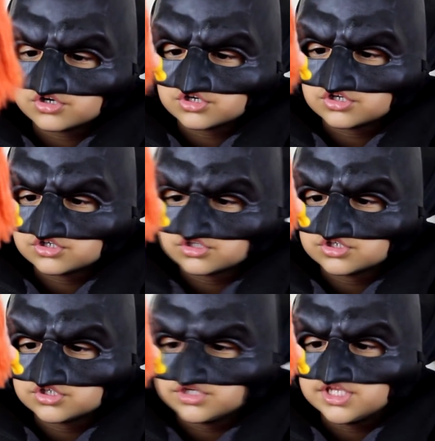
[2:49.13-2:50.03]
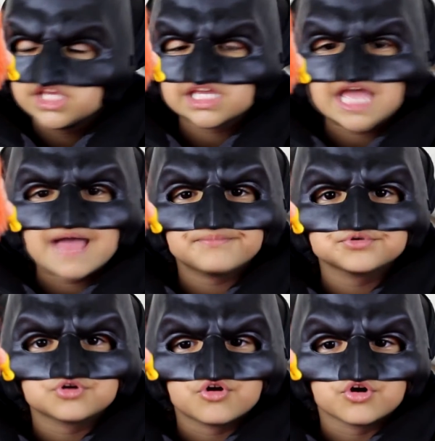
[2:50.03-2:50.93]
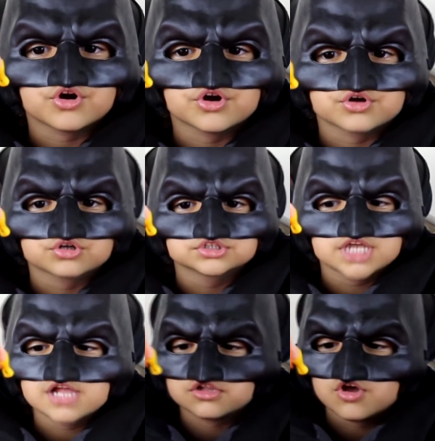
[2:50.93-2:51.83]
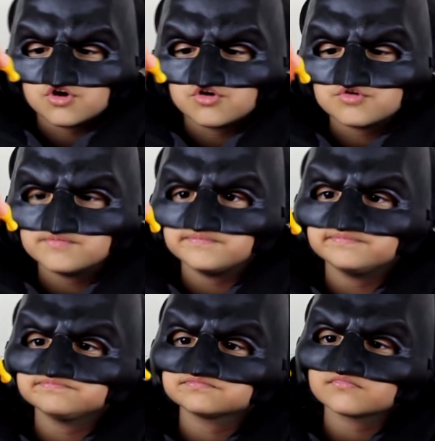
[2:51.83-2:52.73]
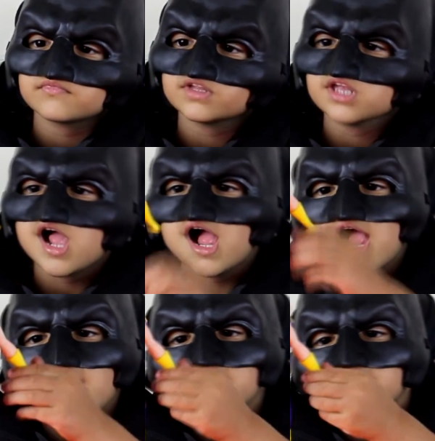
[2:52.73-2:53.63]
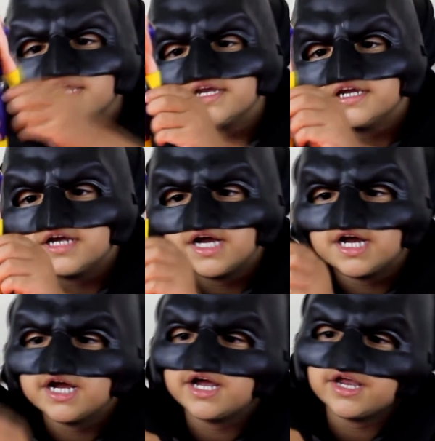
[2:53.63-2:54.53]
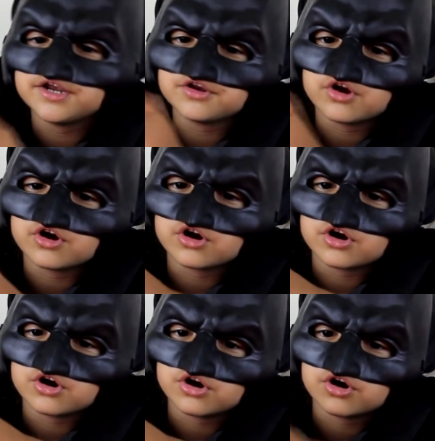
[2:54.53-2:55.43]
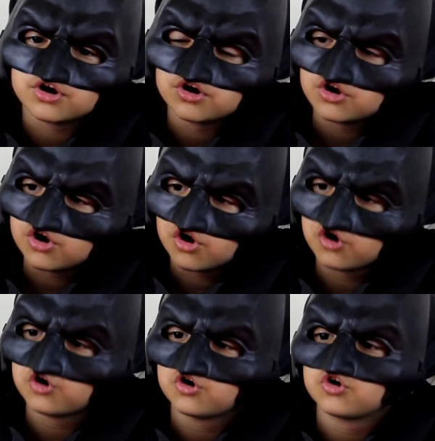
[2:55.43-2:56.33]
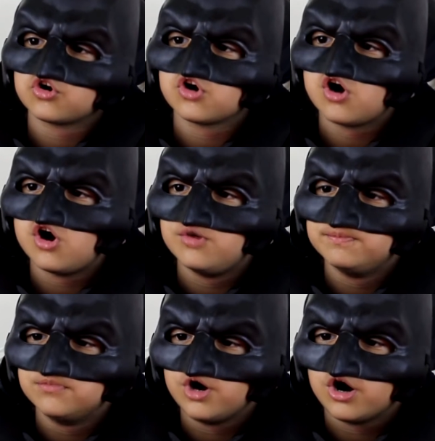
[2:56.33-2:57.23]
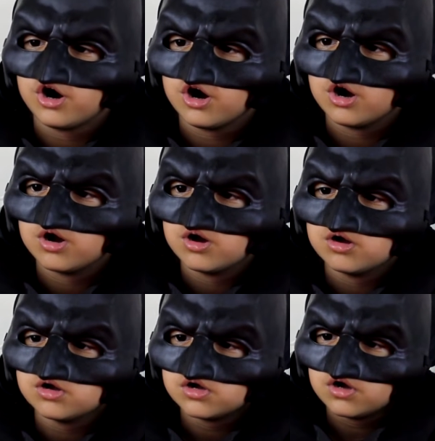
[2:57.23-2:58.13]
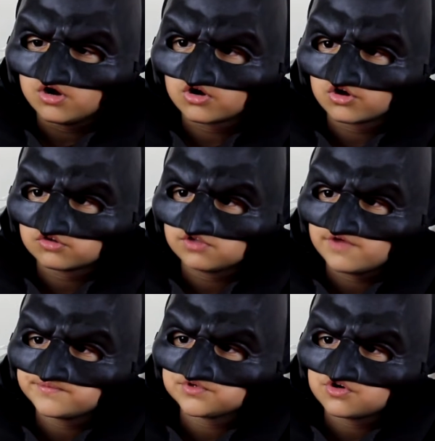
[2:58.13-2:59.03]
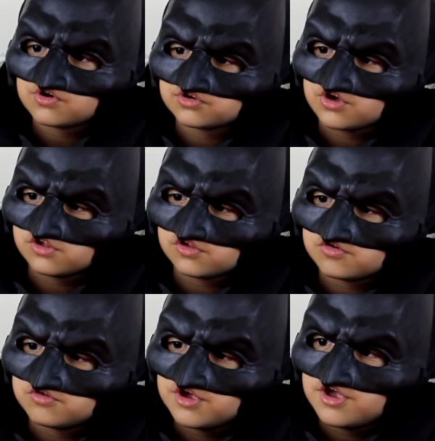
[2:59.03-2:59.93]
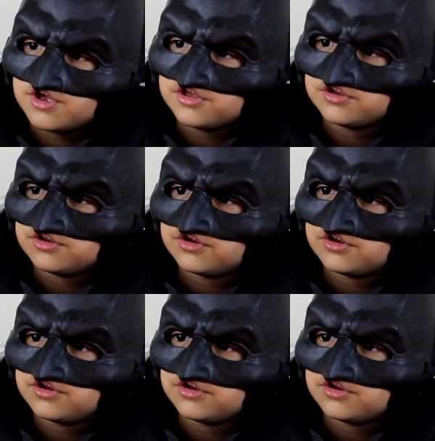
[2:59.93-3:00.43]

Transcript: her kneecaps are yellow and uh, her um uh, her gloves are yellow and